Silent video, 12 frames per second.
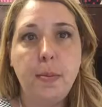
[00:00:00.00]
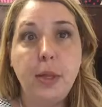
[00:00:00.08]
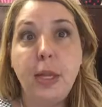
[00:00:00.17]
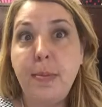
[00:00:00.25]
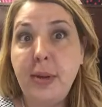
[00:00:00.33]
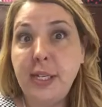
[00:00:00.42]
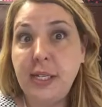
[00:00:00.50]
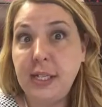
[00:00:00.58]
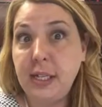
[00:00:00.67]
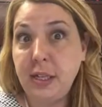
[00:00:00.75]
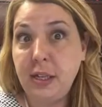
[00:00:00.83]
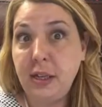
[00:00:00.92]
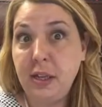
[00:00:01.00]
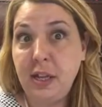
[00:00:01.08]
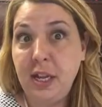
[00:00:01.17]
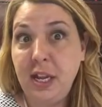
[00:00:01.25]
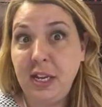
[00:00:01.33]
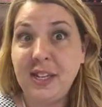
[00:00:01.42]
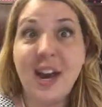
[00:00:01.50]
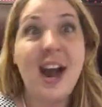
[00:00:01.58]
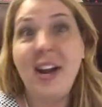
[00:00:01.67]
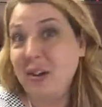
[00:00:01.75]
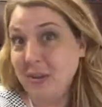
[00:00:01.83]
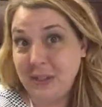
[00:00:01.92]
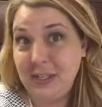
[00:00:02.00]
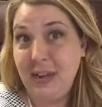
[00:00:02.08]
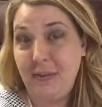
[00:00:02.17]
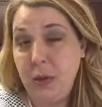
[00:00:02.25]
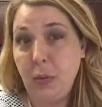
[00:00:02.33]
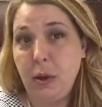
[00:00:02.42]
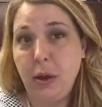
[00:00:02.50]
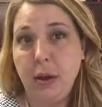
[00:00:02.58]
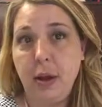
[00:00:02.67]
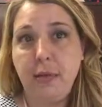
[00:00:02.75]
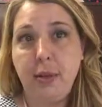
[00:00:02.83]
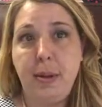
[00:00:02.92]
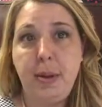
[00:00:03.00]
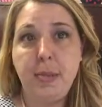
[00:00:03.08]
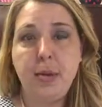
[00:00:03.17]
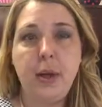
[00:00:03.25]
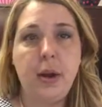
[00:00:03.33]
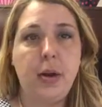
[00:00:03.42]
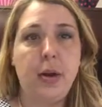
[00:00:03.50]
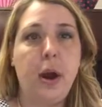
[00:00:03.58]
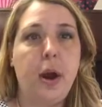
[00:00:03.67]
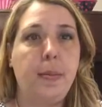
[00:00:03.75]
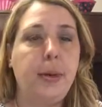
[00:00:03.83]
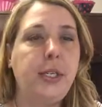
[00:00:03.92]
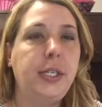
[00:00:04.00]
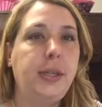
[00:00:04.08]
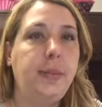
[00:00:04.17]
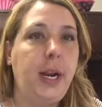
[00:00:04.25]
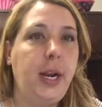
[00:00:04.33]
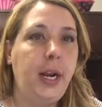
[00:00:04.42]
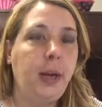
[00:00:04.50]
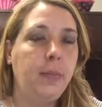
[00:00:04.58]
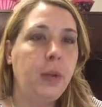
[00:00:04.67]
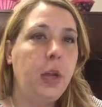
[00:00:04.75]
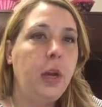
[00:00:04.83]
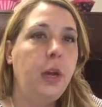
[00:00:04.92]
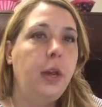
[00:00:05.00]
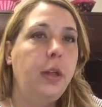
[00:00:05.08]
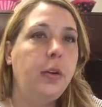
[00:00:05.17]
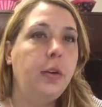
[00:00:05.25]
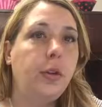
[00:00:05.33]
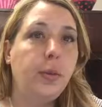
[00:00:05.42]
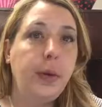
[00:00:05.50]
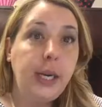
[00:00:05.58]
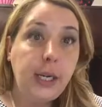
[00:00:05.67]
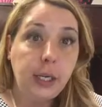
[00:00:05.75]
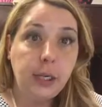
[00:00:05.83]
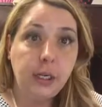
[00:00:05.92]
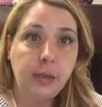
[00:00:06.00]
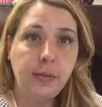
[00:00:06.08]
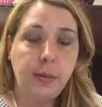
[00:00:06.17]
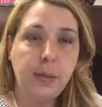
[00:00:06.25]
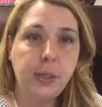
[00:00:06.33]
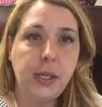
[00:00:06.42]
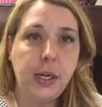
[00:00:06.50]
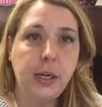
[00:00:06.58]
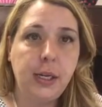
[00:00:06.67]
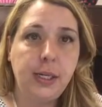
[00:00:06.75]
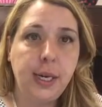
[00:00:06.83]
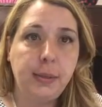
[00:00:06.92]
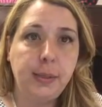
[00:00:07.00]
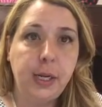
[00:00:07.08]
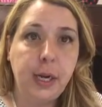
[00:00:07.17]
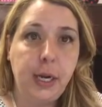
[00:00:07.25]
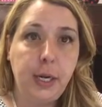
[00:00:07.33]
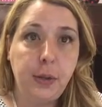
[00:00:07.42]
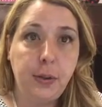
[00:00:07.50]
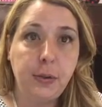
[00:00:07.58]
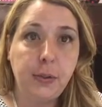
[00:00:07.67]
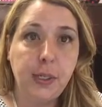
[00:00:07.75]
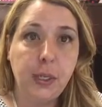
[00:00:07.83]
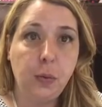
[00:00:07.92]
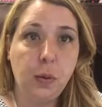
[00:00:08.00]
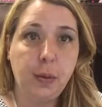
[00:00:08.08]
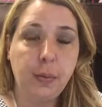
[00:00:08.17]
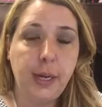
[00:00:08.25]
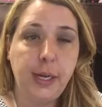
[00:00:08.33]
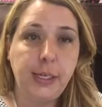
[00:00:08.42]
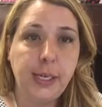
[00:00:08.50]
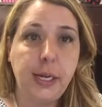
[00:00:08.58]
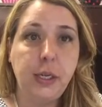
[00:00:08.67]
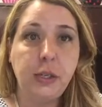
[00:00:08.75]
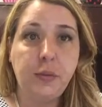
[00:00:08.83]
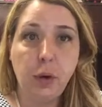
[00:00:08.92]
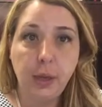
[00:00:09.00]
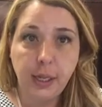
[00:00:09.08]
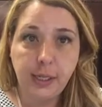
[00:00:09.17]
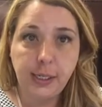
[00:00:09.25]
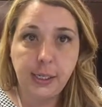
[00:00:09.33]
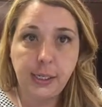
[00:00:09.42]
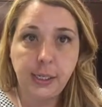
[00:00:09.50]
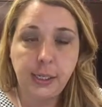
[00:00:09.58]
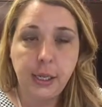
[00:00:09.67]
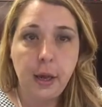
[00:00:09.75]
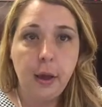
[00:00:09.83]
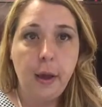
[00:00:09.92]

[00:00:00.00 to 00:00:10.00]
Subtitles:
limits the titles, if you will, of the people that are participating. There are 3 different personality types that I use in the workplace. I use 4 lenses